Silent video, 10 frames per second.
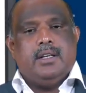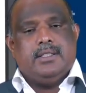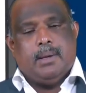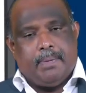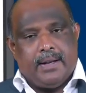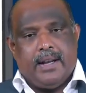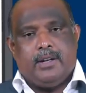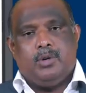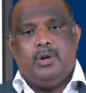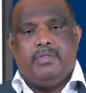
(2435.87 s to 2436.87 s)
equation
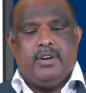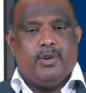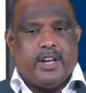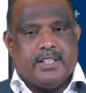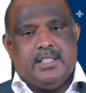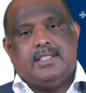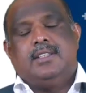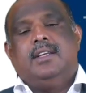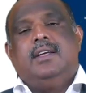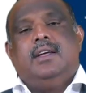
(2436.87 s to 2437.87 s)
separately at two different
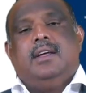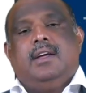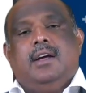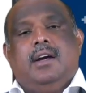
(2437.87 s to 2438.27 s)
locations